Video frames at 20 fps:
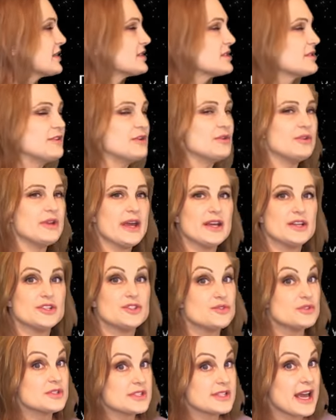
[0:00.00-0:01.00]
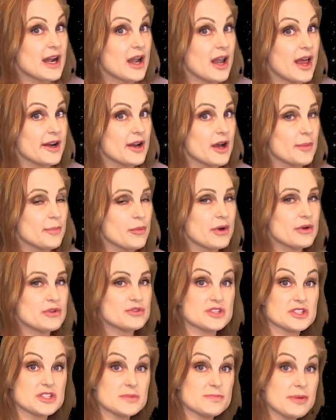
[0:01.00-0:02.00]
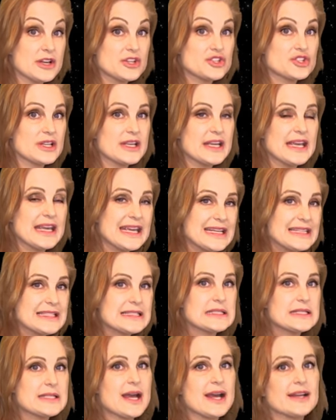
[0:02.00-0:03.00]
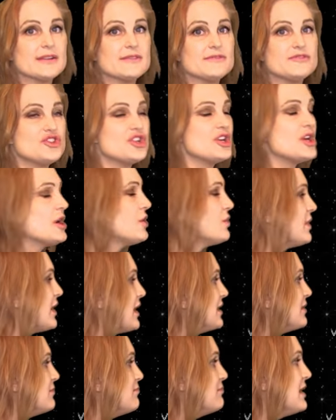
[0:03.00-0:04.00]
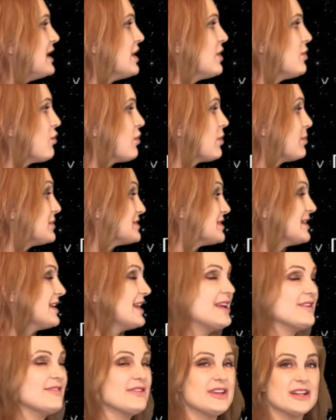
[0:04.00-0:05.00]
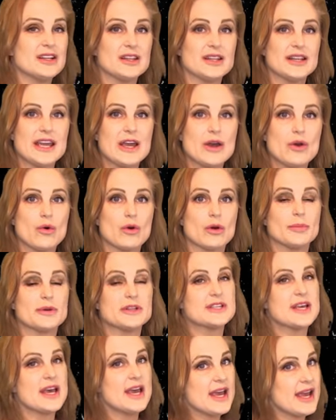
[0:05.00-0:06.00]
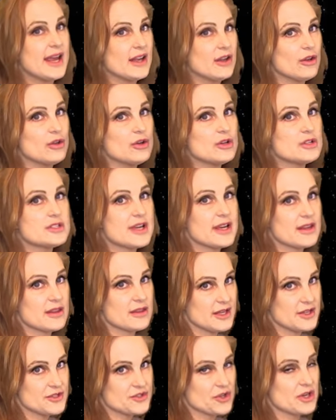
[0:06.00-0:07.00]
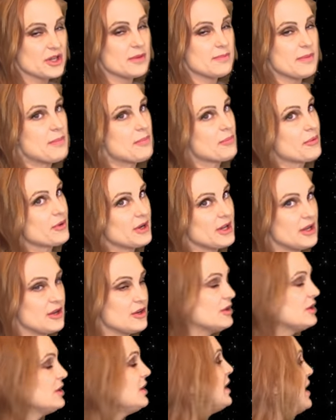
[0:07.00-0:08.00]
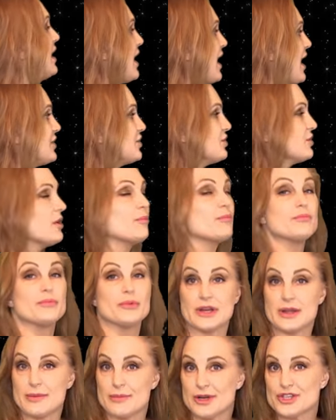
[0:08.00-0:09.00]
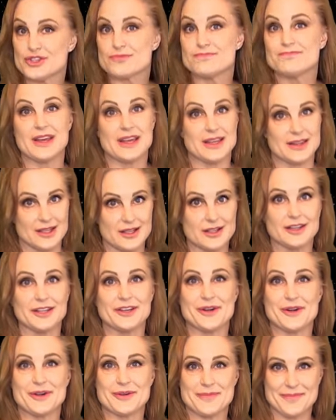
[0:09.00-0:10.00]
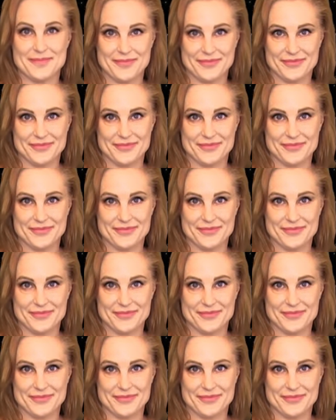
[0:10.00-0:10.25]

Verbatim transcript: next few days, you satellite operators, especially inside of GEO and in MEO orbits and even at Leo orbits, it looks like things are going to be pretty good and you're pretty much in the clear.